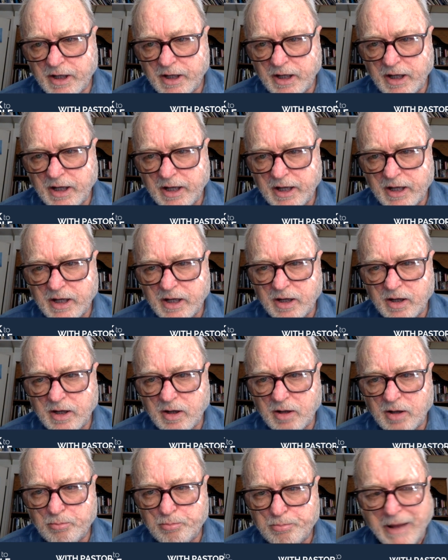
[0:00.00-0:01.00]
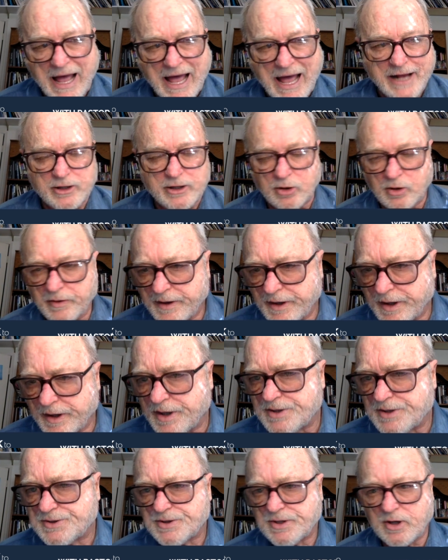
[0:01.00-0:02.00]
and battle
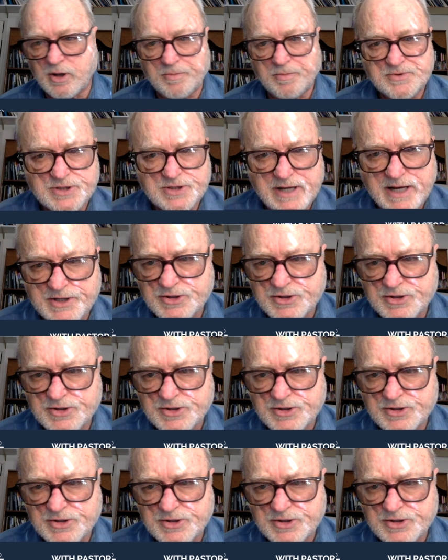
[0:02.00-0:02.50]
this and obsess